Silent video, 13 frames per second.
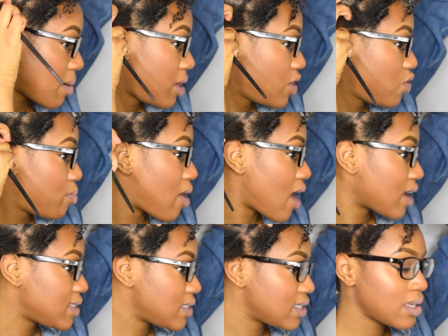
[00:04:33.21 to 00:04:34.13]
I'm gonna do
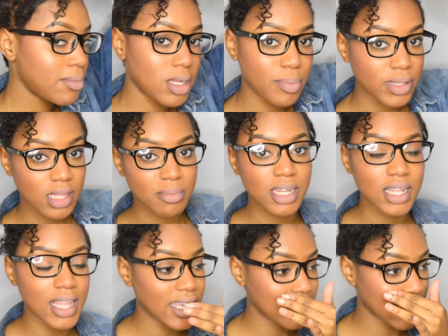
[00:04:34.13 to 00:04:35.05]
boxes and I'm gonna put them in
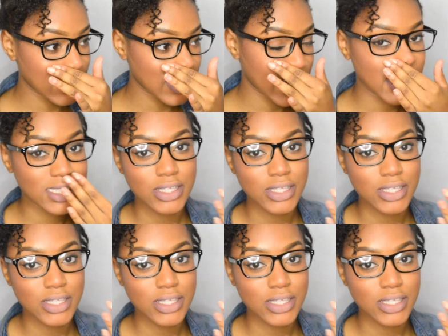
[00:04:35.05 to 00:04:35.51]
elastics, right?